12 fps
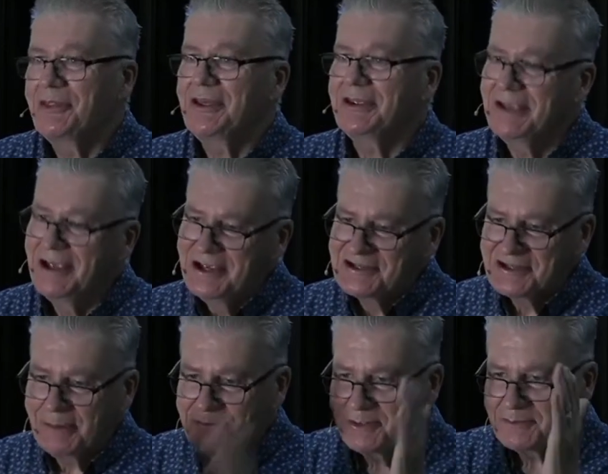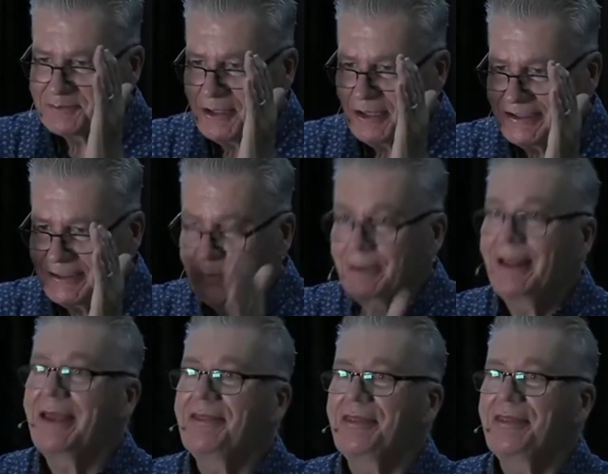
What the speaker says: thing. Sometimes we like to plan